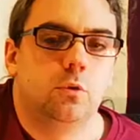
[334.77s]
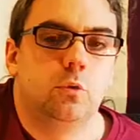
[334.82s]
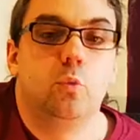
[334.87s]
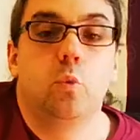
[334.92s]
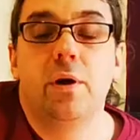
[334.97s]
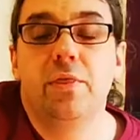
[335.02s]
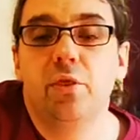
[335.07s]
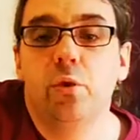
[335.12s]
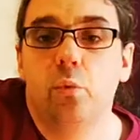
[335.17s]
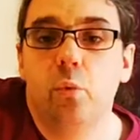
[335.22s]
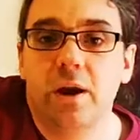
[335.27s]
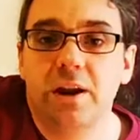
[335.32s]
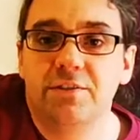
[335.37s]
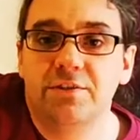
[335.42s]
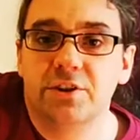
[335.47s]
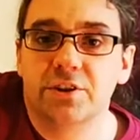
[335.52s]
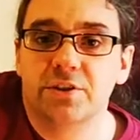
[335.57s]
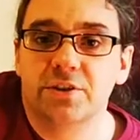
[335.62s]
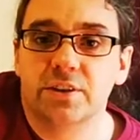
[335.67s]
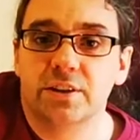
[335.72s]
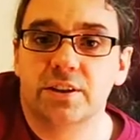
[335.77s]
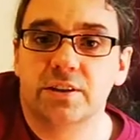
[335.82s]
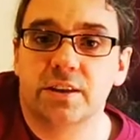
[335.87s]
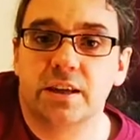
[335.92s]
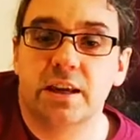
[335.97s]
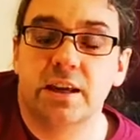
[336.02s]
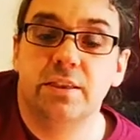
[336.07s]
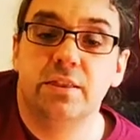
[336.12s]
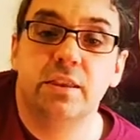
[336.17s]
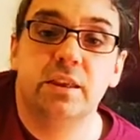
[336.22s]
When the wave does this
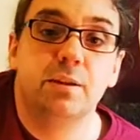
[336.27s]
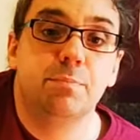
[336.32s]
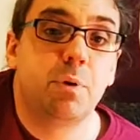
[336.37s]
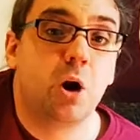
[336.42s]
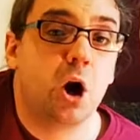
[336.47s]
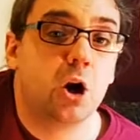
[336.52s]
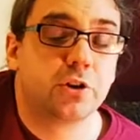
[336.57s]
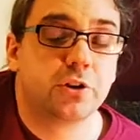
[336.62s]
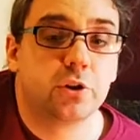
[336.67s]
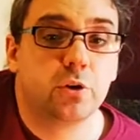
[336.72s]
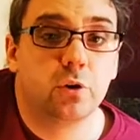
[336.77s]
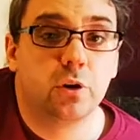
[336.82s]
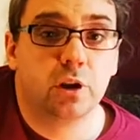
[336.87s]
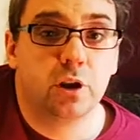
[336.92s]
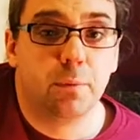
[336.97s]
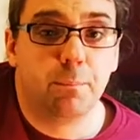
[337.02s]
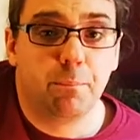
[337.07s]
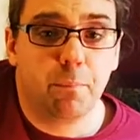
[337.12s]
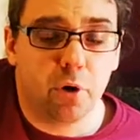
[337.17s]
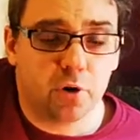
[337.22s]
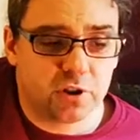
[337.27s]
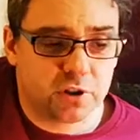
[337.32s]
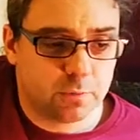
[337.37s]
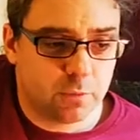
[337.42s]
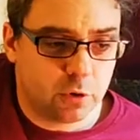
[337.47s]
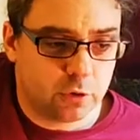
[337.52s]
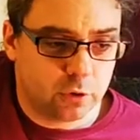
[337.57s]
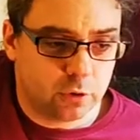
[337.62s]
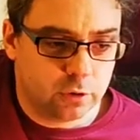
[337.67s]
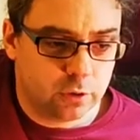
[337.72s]
in the particle in a box
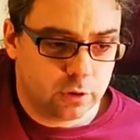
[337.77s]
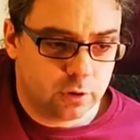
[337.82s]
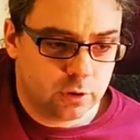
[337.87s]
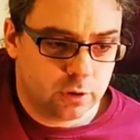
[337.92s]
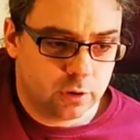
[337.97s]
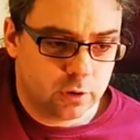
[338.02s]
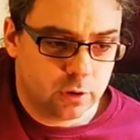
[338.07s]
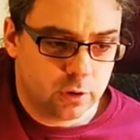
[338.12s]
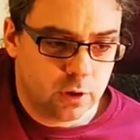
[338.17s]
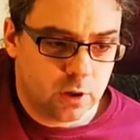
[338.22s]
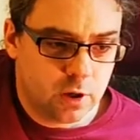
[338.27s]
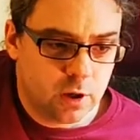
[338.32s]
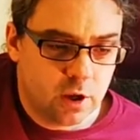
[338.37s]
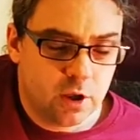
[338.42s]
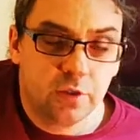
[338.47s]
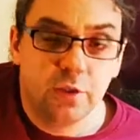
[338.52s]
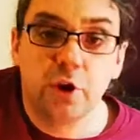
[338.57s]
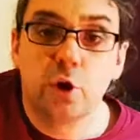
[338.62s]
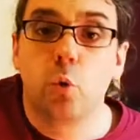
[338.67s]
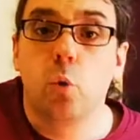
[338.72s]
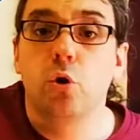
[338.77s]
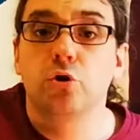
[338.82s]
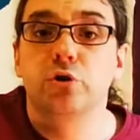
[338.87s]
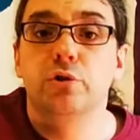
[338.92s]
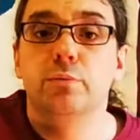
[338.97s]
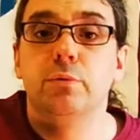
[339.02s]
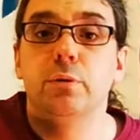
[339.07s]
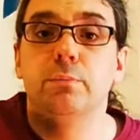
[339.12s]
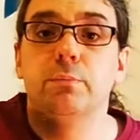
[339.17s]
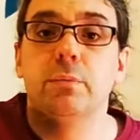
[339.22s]
model, the
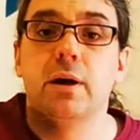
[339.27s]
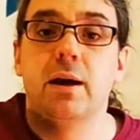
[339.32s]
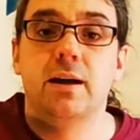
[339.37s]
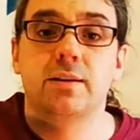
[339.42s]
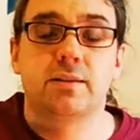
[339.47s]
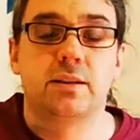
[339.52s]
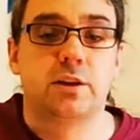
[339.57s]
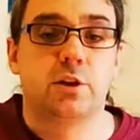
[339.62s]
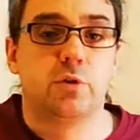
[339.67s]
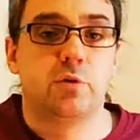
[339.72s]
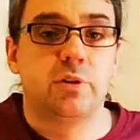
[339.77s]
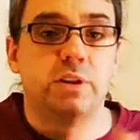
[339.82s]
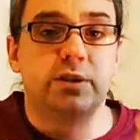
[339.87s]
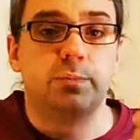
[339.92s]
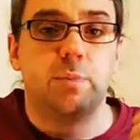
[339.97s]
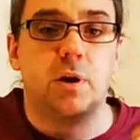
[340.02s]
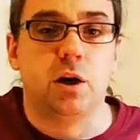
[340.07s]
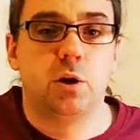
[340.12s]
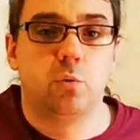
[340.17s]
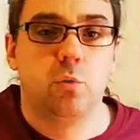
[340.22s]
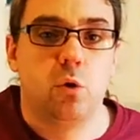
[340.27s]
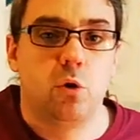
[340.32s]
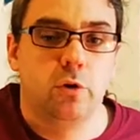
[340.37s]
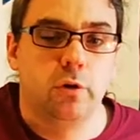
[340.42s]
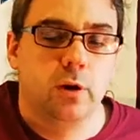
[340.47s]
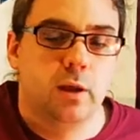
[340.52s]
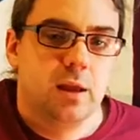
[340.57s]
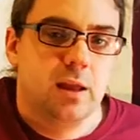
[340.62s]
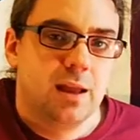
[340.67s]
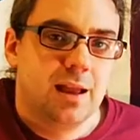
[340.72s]
quantum number has increased by one
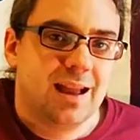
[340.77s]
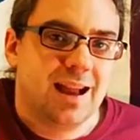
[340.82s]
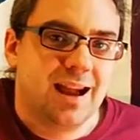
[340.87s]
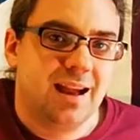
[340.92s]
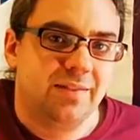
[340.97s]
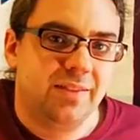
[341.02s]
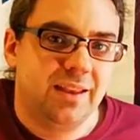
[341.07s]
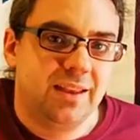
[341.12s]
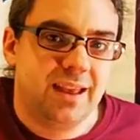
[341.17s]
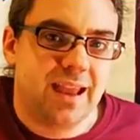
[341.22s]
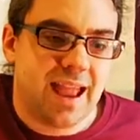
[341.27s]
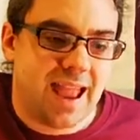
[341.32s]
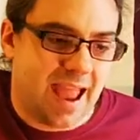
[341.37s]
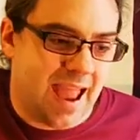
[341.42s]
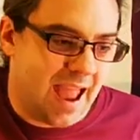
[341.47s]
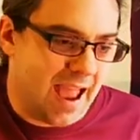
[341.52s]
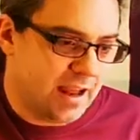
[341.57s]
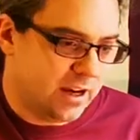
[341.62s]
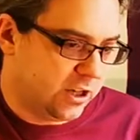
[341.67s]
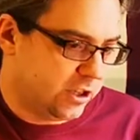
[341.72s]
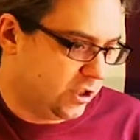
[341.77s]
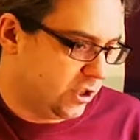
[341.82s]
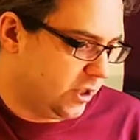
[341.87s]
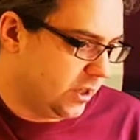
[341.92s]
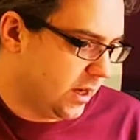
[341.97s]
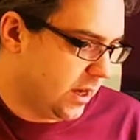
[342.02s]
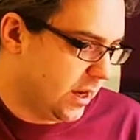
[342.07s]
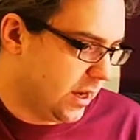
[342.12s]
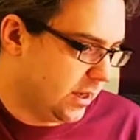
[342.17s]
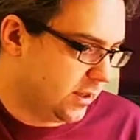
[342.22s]
and the energy
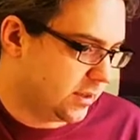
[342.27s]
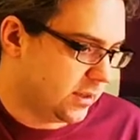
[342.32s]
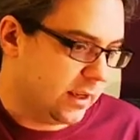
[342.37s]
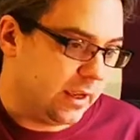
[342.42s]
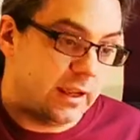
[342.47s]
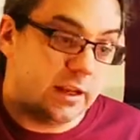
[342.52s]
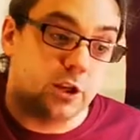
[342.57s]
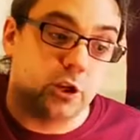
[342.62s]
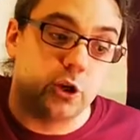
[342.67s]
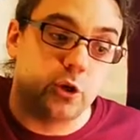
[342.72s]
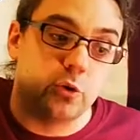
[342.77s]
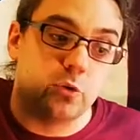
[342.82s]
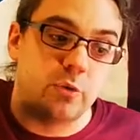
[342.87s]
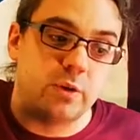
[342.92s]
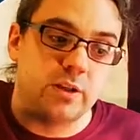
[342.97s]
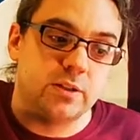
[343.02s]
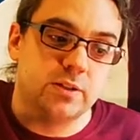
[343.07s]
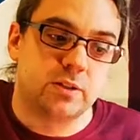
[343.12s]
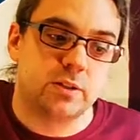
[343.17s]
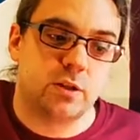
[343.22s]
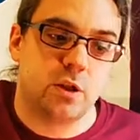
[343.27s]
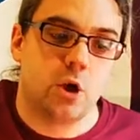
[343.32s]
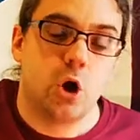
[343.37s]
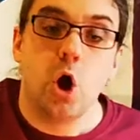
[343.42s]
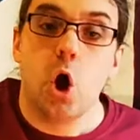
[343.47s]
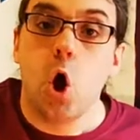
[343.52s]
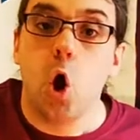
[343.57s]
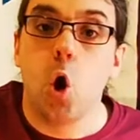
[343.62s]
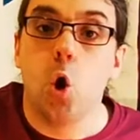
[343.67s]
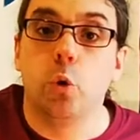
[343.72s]
has increased.
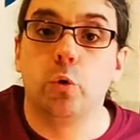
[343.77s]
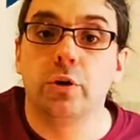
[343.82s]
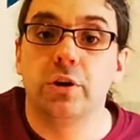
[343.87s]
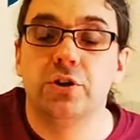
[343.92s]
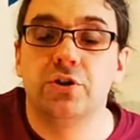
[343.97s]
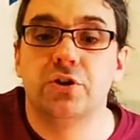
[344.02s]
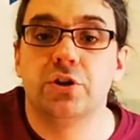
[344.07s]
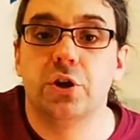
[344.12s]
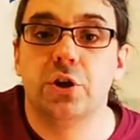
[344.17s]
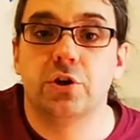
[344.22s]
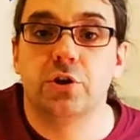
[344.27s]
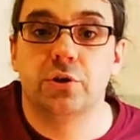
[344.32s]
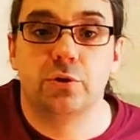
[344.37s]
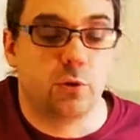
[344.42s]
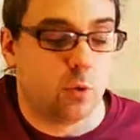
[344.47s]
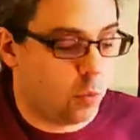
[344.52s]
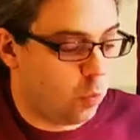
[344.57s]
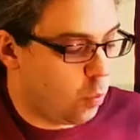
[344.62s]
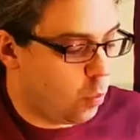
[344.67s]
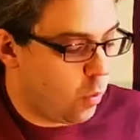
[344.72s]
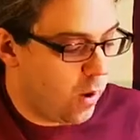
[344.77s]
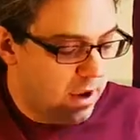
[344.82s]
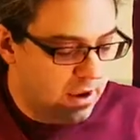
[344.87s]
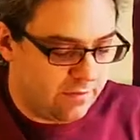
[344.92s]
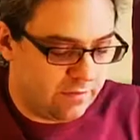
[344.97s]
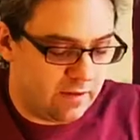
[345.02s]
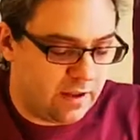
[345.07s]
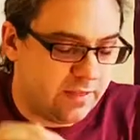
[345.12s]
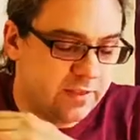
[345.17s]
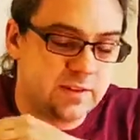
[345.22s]
Only certain
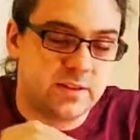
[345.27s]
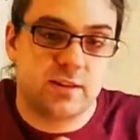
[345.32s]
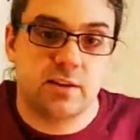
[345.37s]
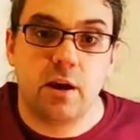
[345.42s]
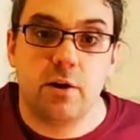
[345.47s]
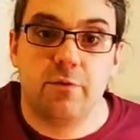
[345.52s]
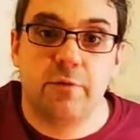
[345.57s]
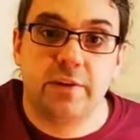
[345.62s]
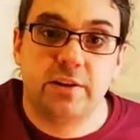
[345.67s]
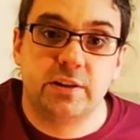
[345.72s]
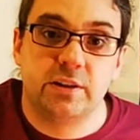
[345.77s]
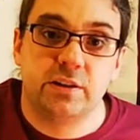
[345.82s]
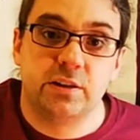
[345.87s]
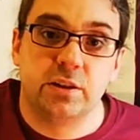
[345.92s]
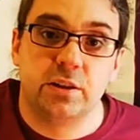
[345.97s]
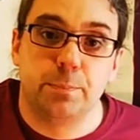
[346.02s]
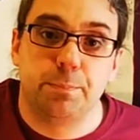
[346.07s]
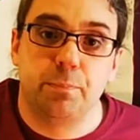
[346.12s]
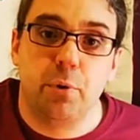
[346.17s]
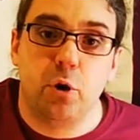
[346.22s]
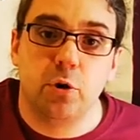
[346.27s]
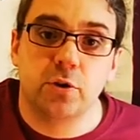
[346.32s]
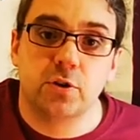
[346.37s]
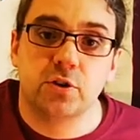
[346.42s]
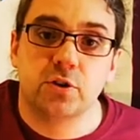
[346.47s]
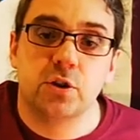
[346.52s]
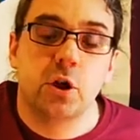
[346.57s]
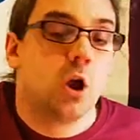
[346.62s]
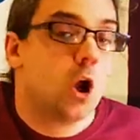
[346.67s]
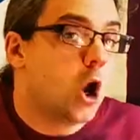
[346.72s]
wavelengths fit into the
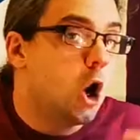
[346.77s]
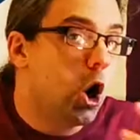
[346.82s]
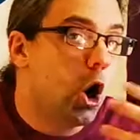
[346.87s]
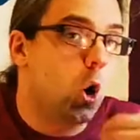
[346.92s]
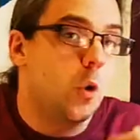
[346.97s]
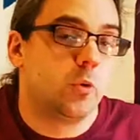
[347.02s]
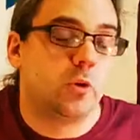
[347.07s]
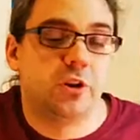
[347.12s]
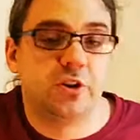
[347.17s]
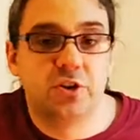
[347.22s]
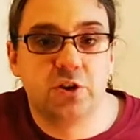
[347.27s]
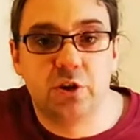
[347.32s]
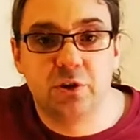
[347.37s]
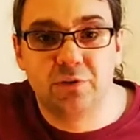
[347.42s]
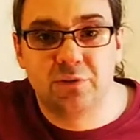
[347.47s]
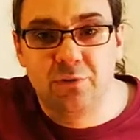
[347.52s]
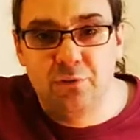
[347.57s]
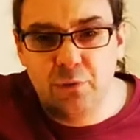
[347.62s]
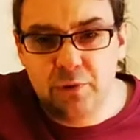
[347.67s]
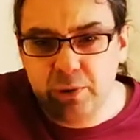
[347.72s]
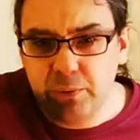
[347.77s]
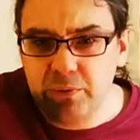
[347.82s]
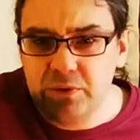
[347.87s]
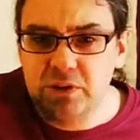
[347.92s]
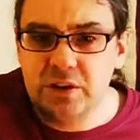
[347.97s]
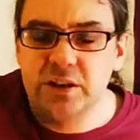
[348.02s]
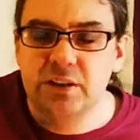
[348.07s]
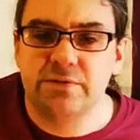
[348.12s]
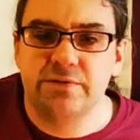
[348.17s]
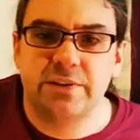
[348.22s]
box, only certain
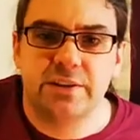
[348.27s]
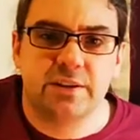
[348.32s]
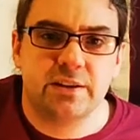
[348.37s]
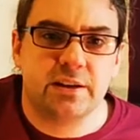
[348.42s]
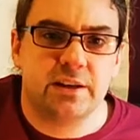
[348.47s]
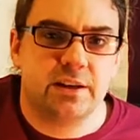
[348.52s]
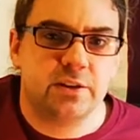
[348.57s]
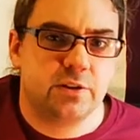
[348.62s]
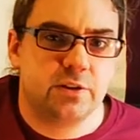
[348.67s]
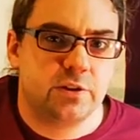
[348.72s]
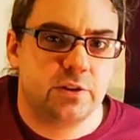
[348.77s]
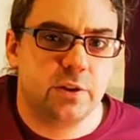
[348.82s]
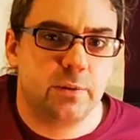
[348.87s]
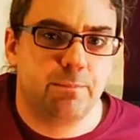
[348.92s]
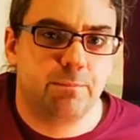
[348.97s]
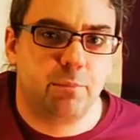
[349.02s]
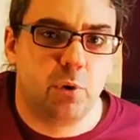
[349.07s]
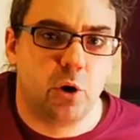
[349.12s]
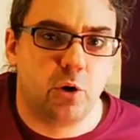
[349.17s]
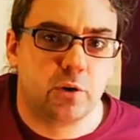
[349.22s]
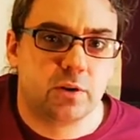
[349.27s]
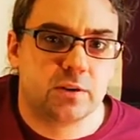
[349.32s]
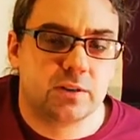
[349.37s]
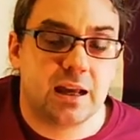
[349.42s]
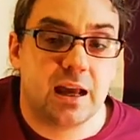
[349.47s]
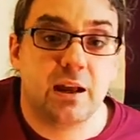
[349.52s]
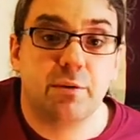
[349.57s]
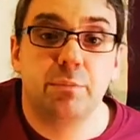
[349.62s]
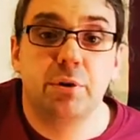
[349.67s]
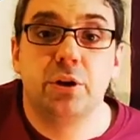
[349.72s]
frequencies fit into the box,
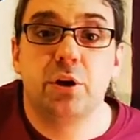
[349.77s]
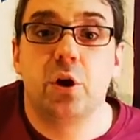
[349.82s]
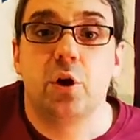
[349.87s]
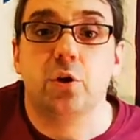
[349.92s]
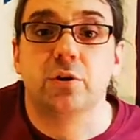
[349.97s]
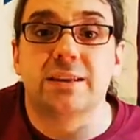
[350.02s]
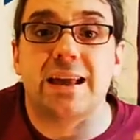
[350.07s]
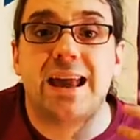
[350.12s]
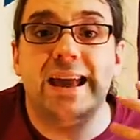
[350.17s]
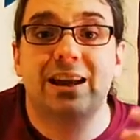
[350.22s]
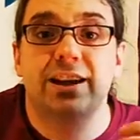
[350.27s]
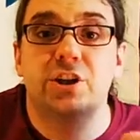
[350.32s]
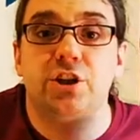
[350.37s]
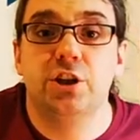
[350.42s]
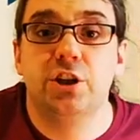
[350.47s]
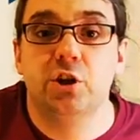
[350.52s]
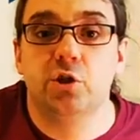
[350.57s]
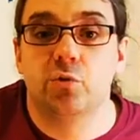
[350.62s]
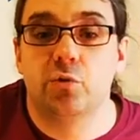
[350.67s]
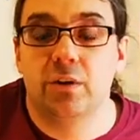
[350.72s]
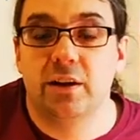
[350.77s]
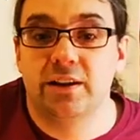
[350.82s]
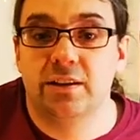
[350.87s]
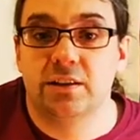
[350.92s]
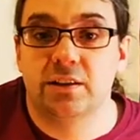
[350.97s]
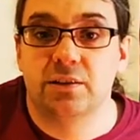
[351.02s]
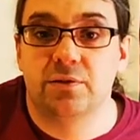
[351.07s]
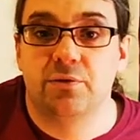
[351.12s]
and because energy is related to